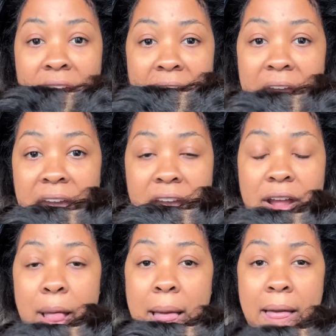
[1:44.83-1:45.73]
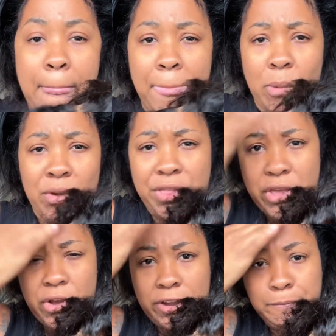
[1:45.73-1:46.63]
hair, with
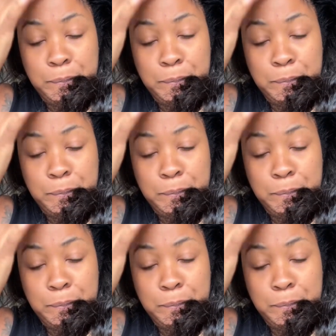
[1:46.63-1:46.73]
your